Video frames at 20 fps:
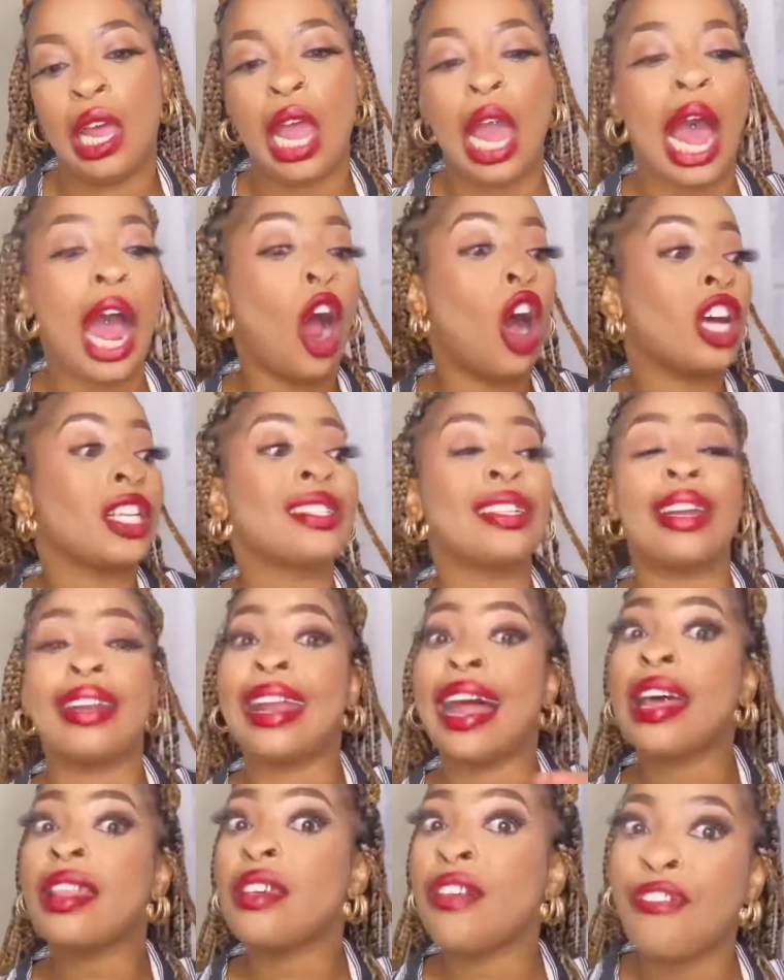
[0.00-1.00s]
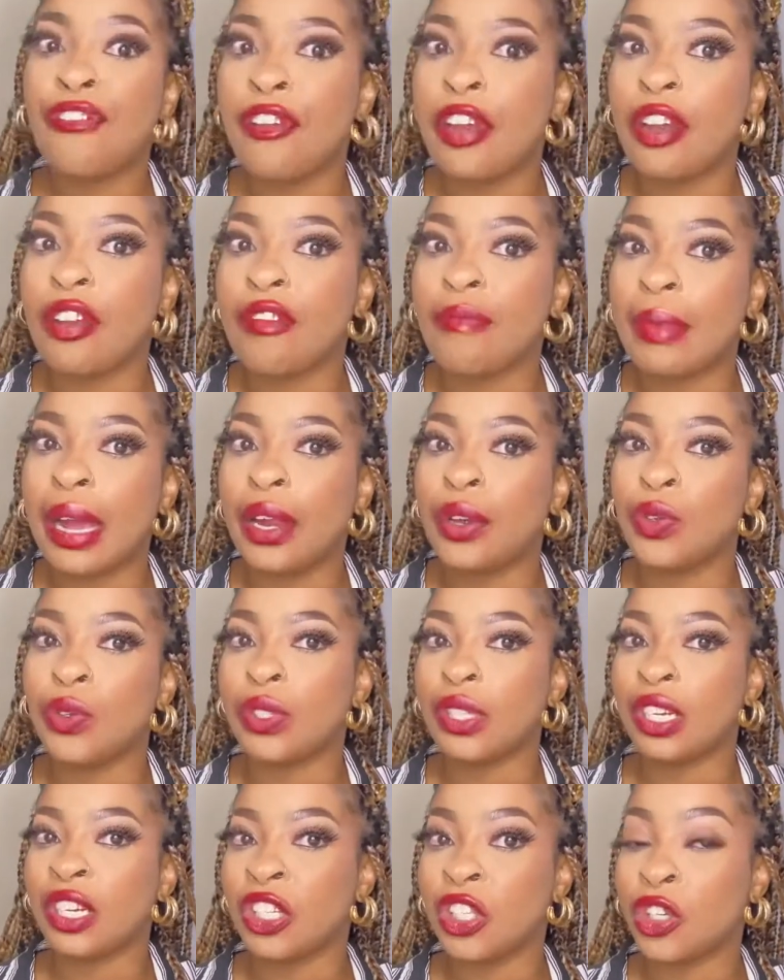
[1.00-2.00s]
I asked another friend of mine who's
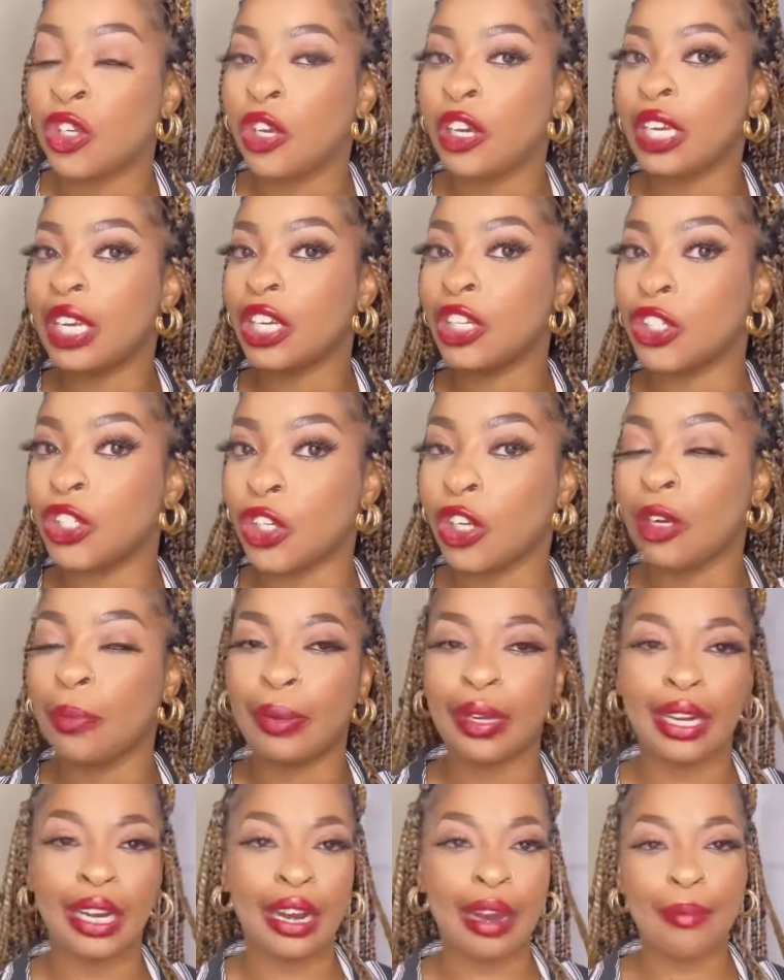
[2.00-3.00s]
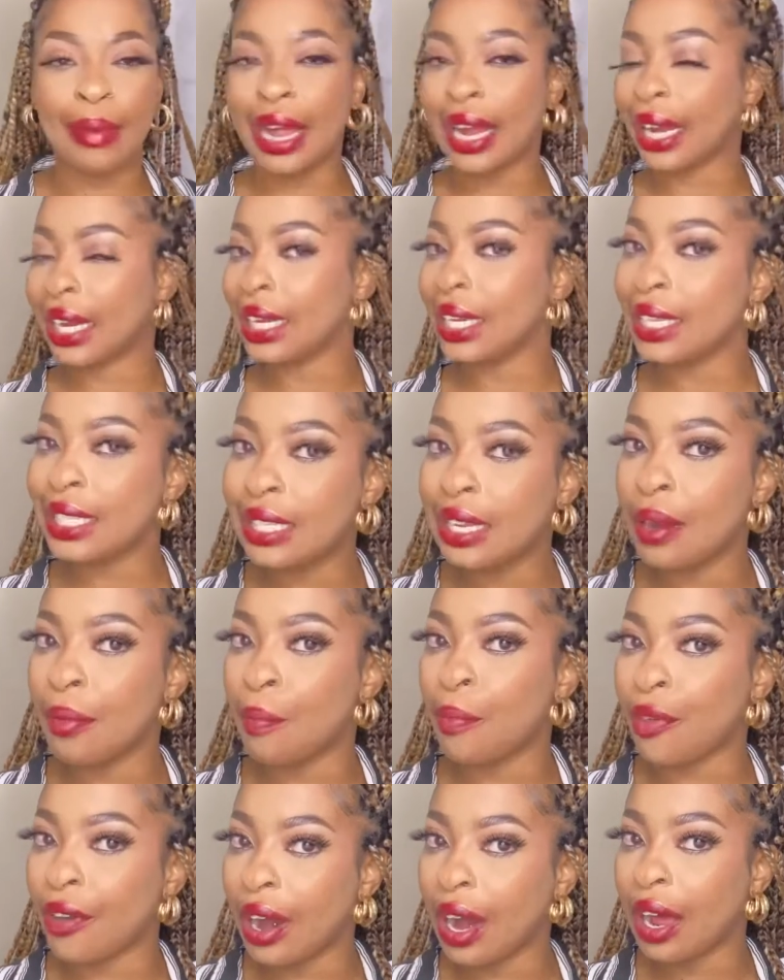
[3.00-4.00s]
an attorney in Durban and I'm like, listen,
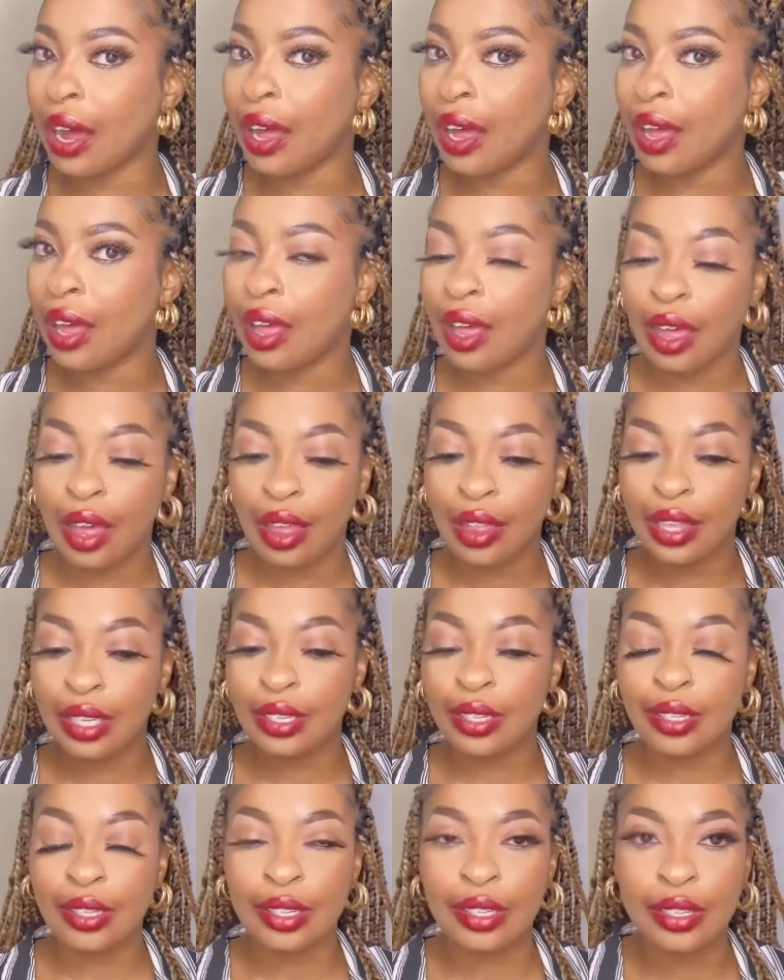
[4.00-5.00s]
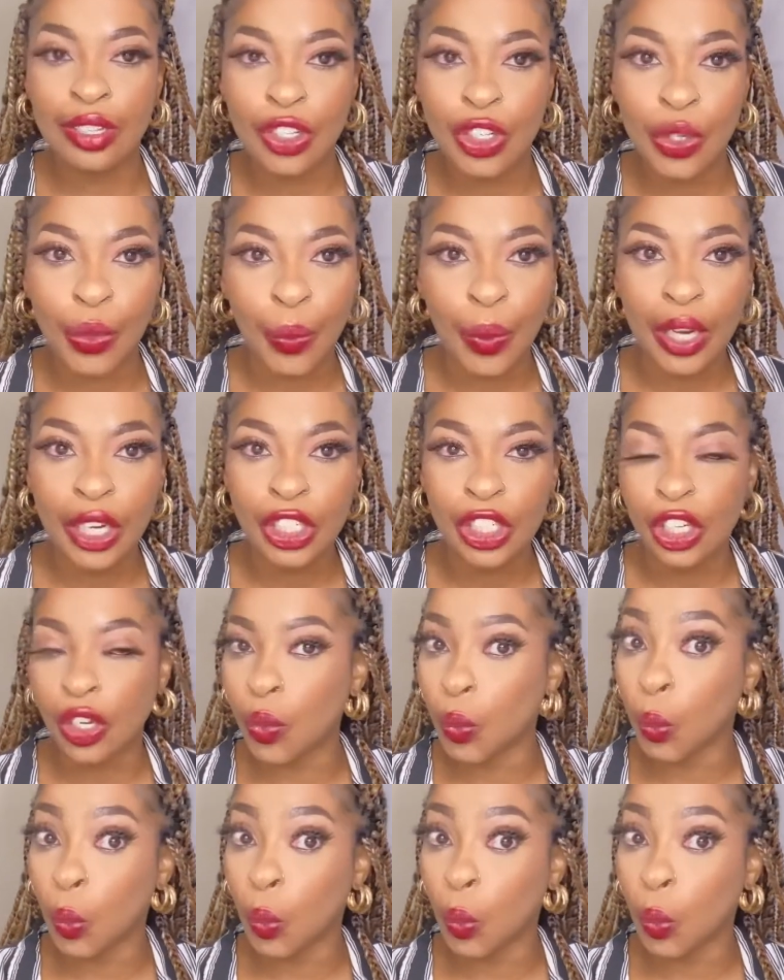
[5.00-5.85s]
bruh, this is the situation.